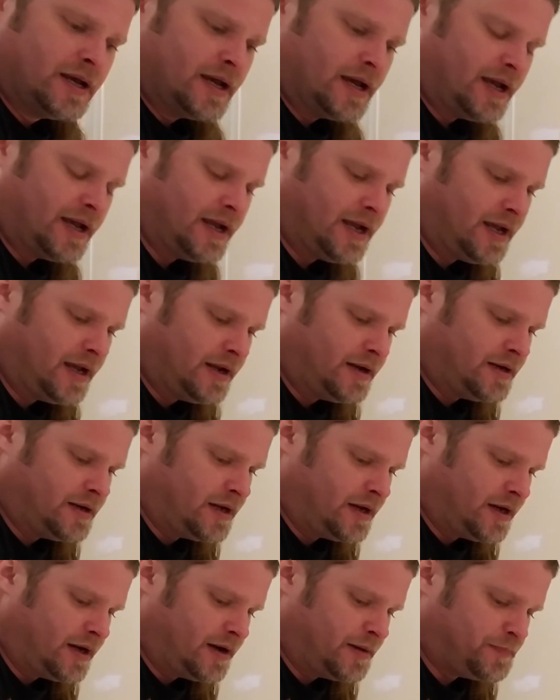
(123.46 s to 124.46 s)
and
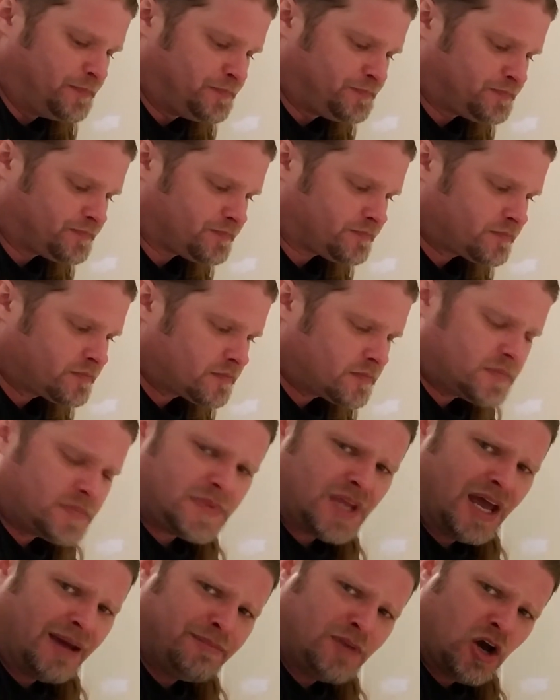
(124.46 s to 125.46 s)
I'm
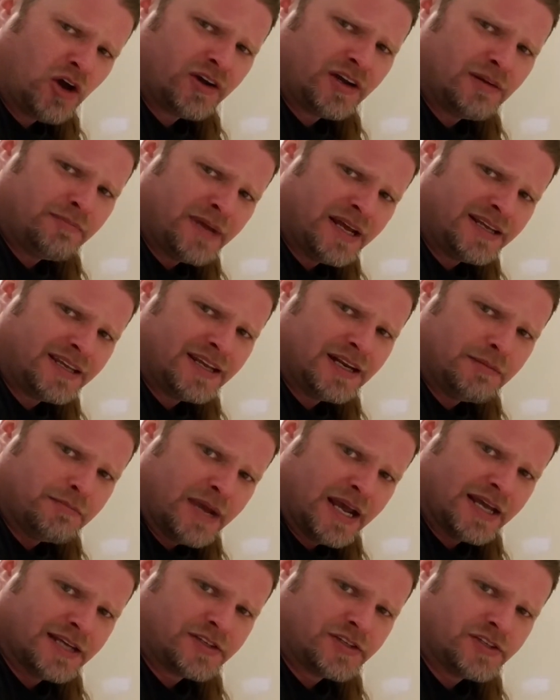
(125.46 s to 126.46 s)
not going to make any
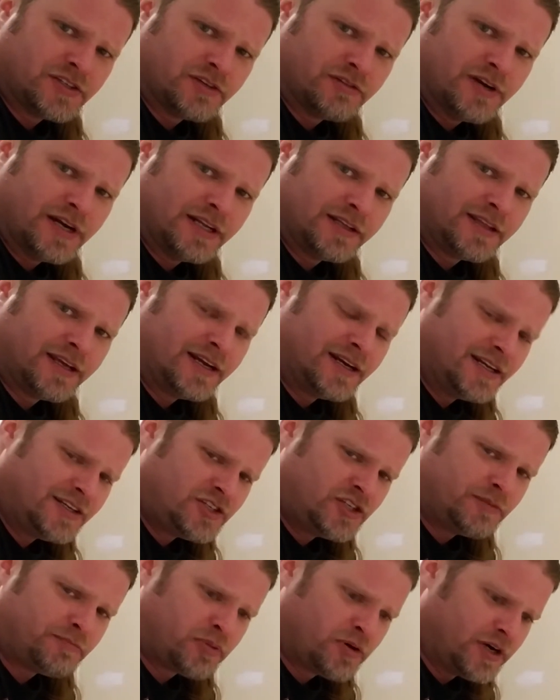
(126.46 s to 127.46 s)
messes or anything. This
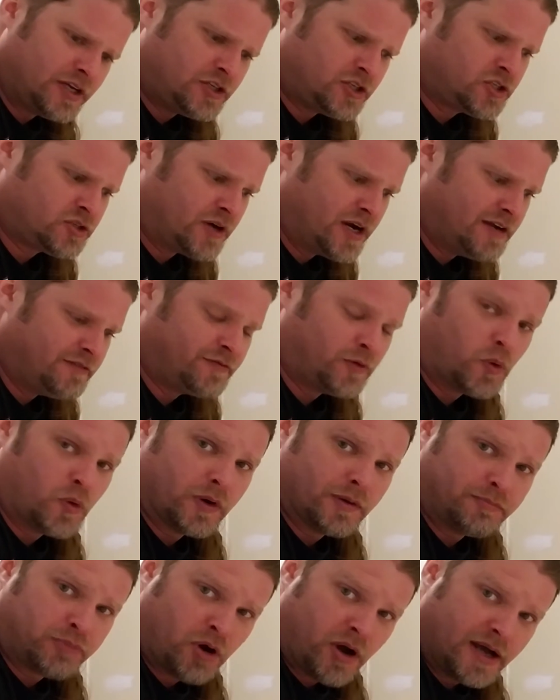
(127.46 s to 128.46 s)
is a pretty
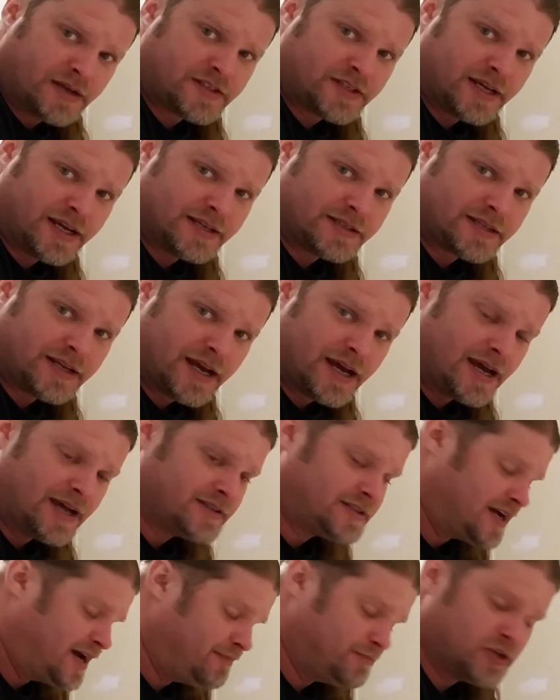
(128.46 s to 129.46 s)
straightforward process,
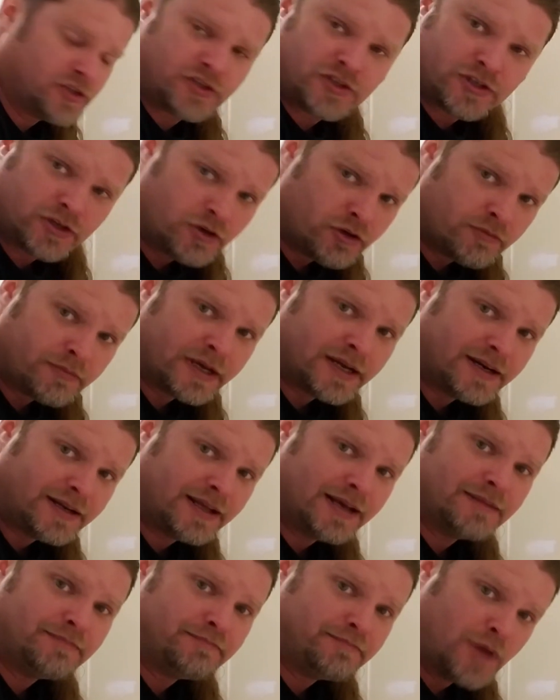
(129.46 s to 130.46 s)
guys. I'm assuming
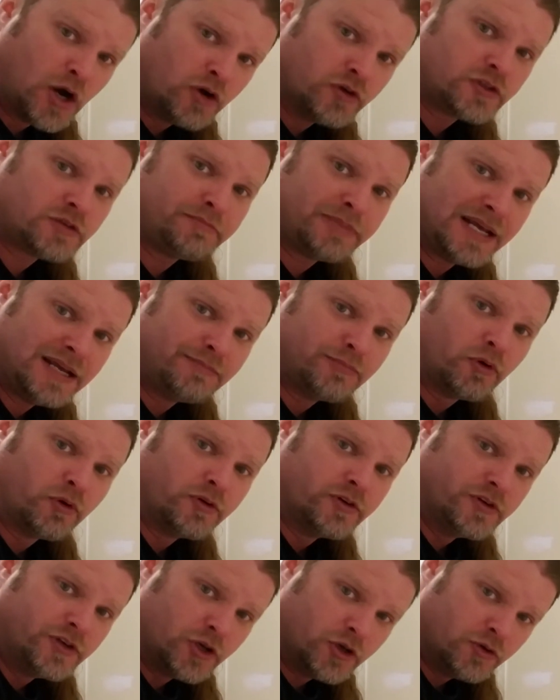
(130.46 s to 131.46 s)
that most people
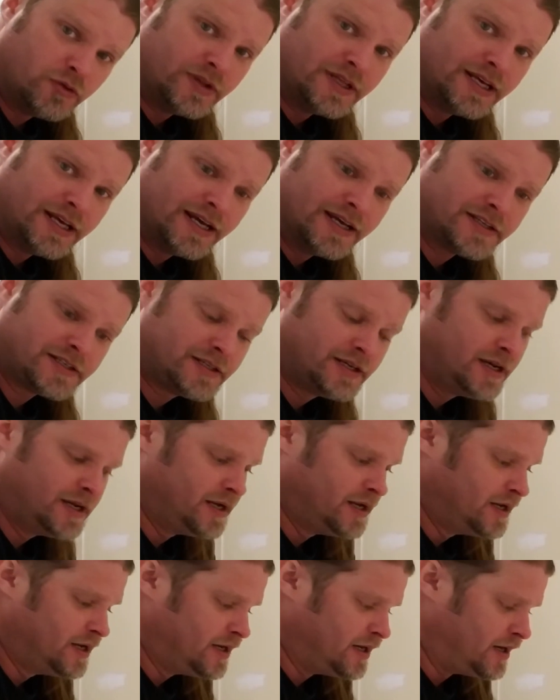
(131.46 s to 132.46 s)
do this.
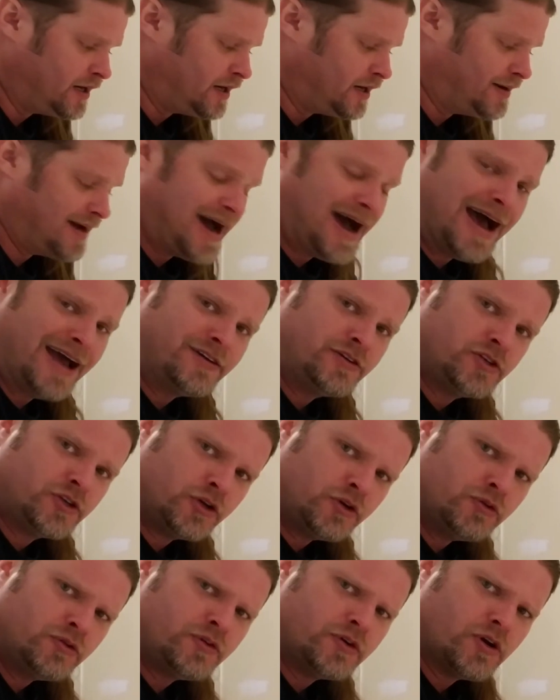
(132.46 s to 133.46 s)
I
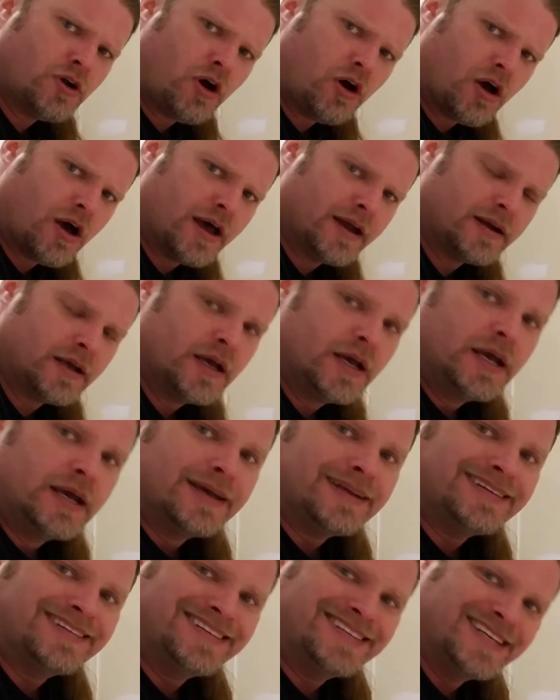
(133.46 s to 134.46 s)
do not
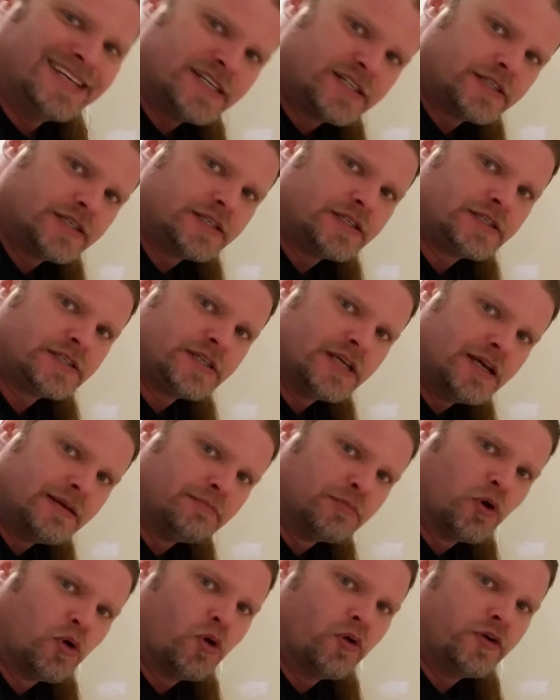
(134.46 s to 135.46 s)

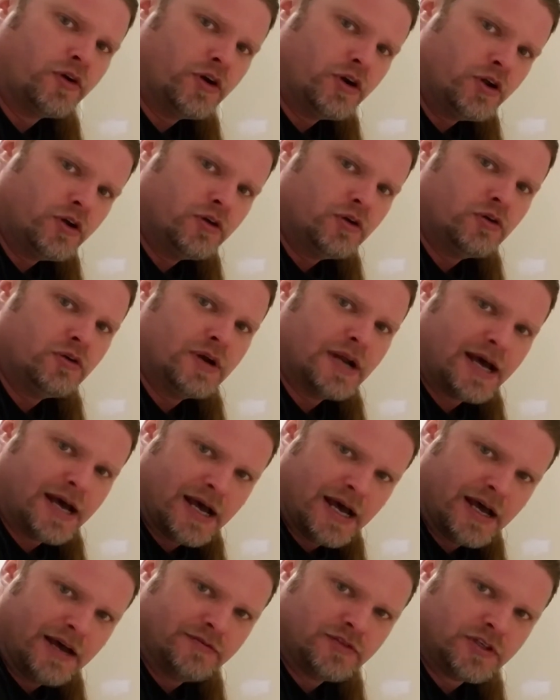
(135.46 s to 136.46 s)
disassemble new
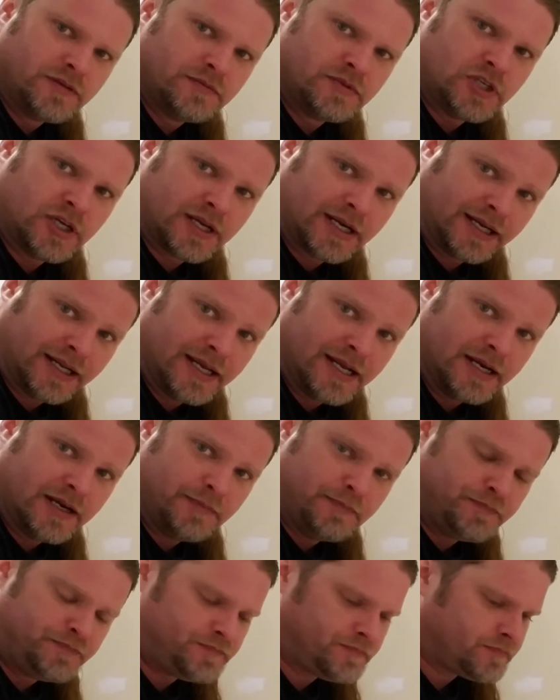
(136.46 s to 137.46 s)
knives to clean them.